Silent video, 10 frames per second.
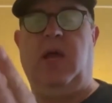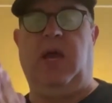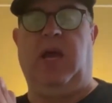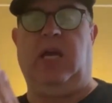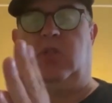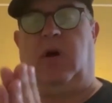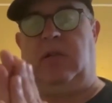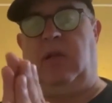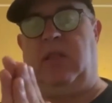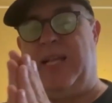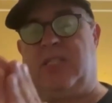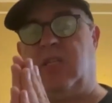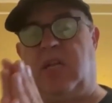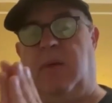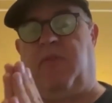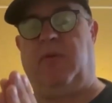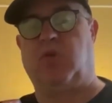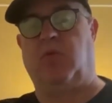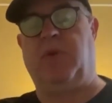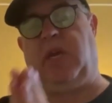And so I, that's the type of films
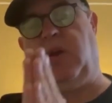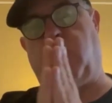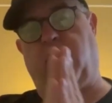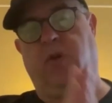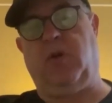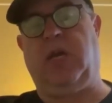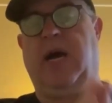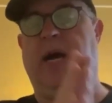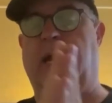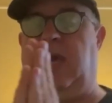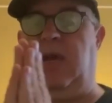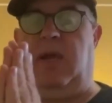we're making where the good guy